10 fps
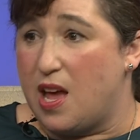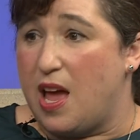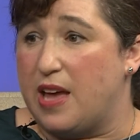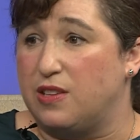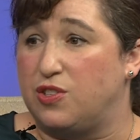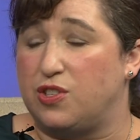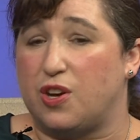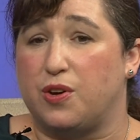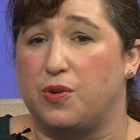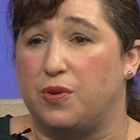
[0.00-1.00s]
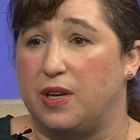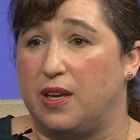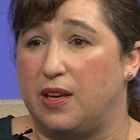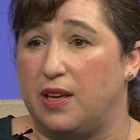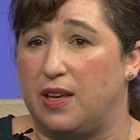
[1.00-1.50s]
And so
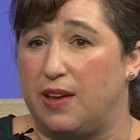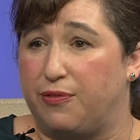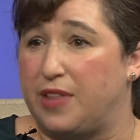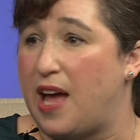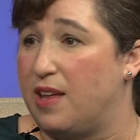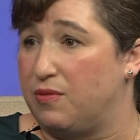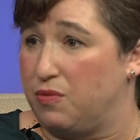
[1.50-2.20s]
if that